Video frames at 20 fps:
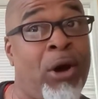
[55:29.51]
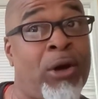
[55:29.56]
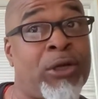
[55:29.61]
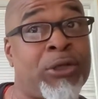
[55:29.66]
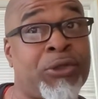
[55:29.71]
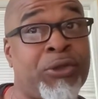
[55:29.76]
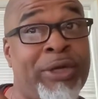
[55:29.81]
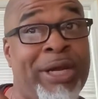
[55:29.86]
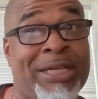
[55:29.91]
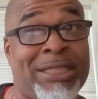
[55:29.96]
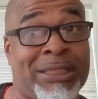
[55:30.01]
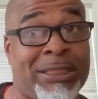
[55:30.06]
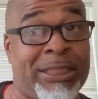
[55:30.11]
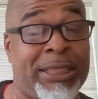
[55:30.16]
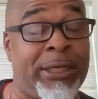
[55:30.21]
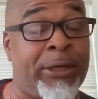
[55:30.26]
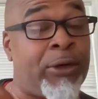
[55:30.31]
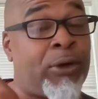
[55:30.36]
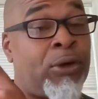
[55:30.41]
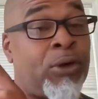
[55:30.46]
artist or that
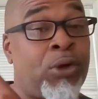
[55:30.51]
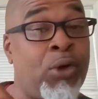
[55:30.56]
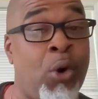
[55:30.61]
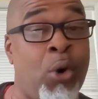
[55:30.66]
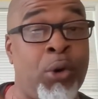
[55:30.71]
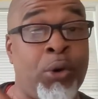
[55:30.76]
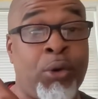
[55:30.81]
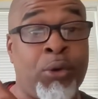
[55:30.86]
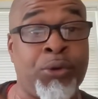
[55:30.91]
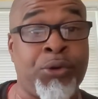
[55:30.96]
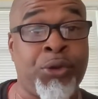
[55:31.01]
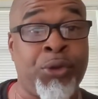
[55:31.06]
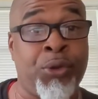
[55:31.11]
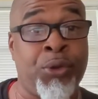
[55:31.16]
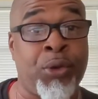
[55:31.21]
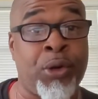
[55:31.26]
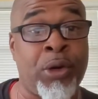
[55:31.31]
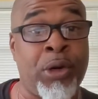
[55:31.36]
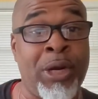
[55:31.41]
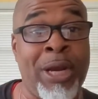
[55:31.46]
singer going on
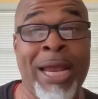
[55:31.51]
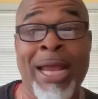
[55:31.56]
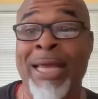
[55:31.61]
tour.